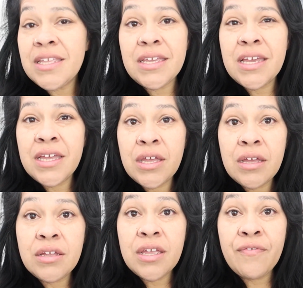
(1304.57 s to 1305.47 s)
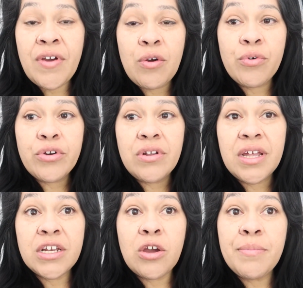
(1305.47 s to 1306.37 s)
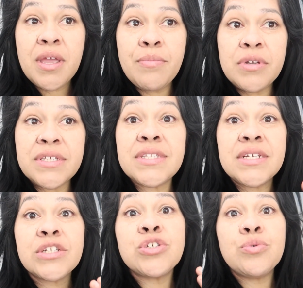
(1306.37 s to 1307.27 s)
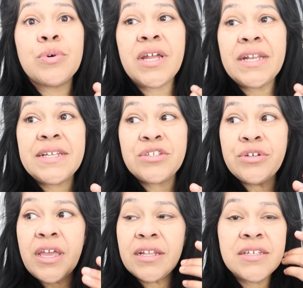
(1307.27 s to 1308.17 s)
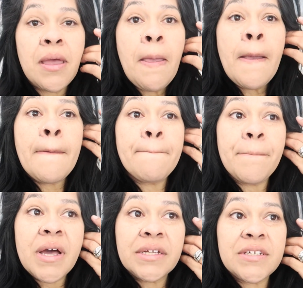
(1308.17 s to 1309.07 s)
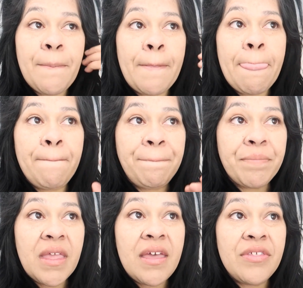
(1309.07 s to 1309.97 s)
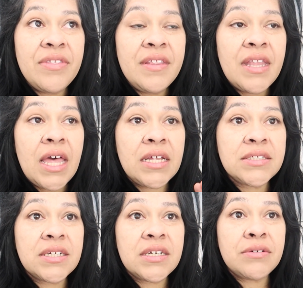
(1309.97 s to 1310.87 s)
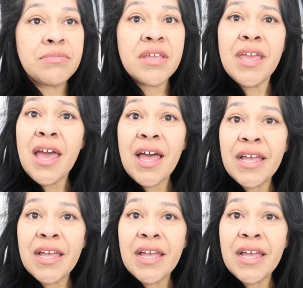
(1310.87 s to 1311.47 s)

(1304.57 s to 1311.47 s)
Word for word: think if I order online, I'll be able to stick to what I need to get. But other than that, um, yeah,